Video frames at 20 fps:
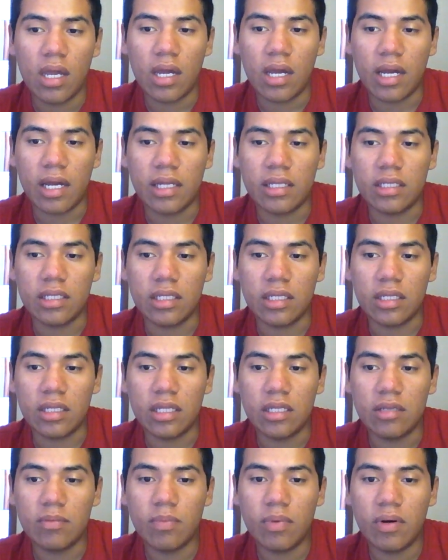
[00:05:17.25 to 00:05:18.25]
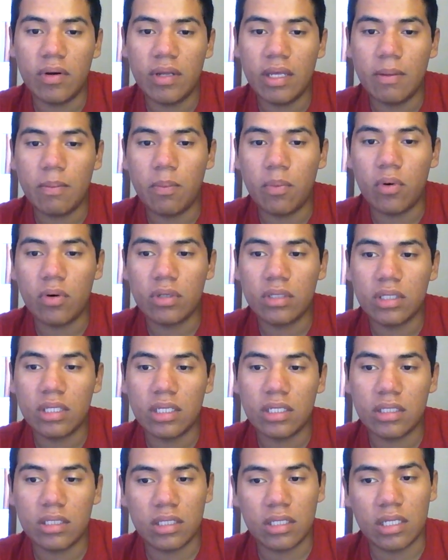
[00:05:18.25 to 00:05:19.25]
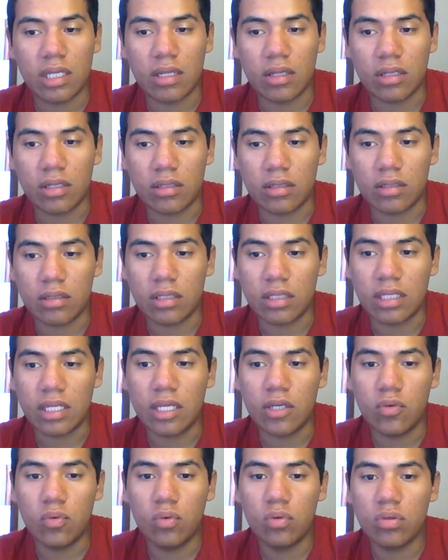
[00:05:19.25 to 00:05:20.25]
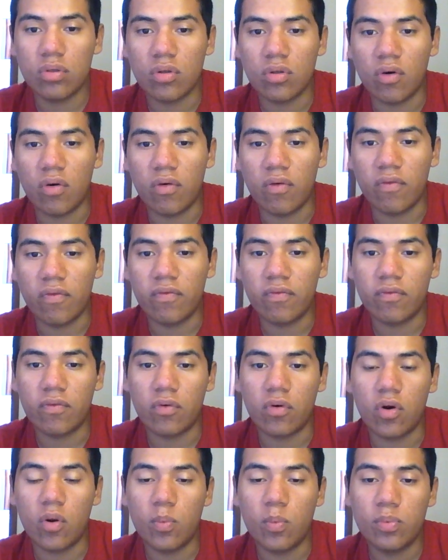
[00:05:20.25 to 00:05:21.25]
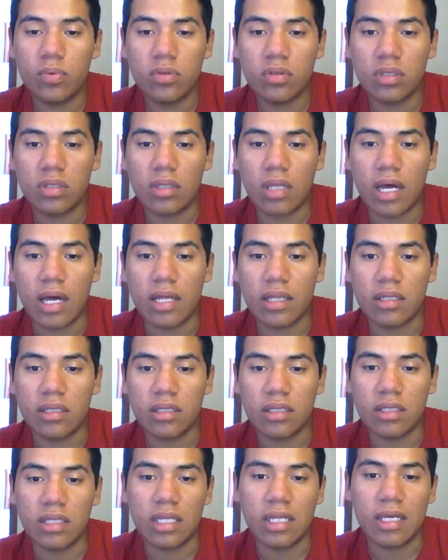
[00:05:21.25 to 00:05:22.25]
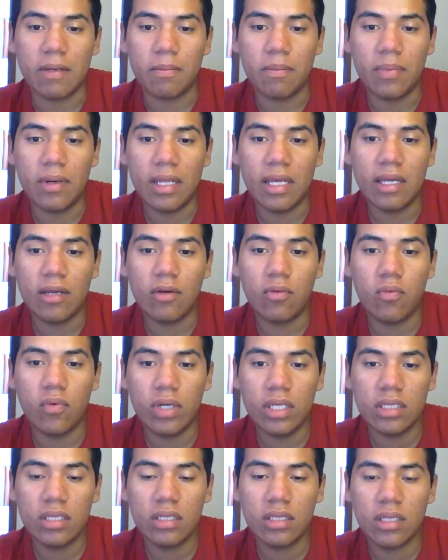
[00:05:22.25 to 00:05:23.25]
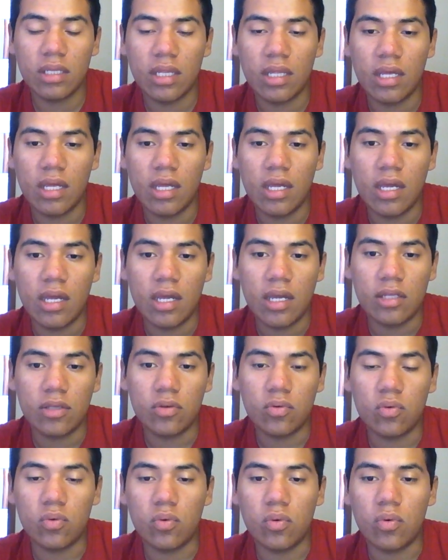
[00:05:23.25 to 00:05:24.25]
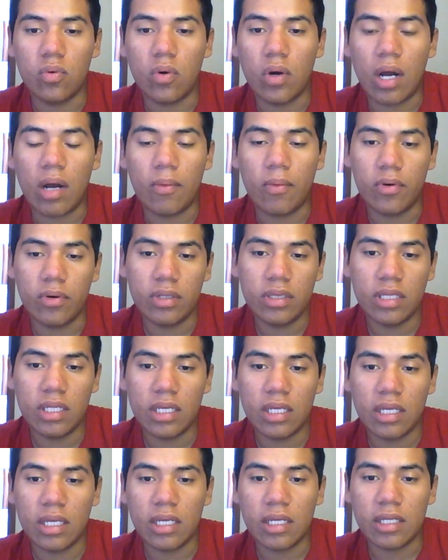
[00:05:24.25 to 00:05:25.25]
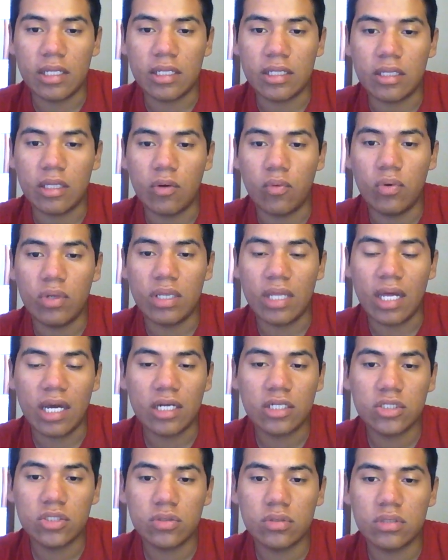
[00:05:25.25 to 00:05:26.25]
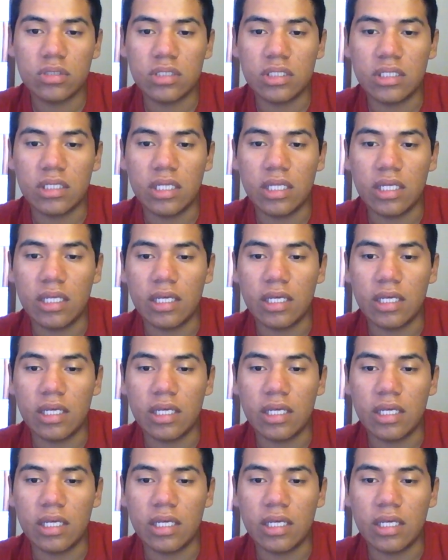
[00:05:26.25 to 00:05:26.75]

and it's very important the use of crops as a break wind to avoid the wind actions in